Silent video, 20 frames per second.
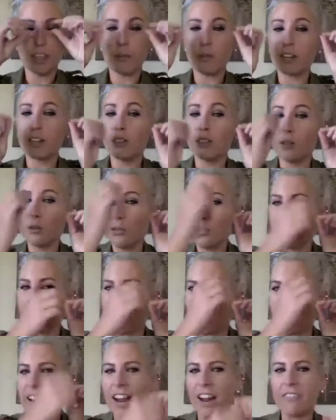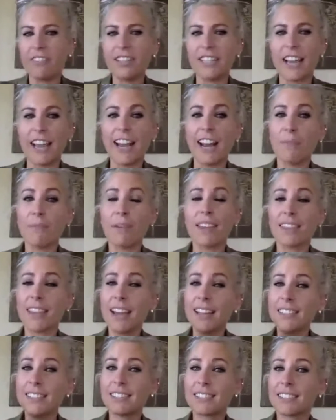they would glue them on every day, and I'm like,
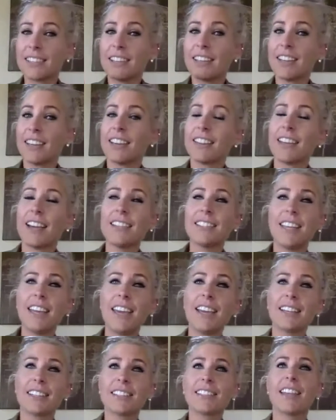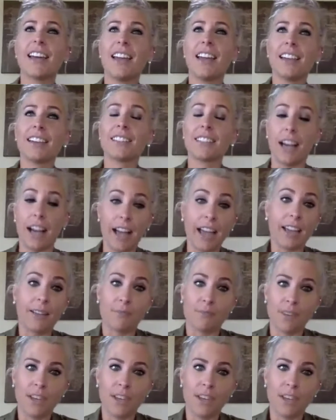that takes like time,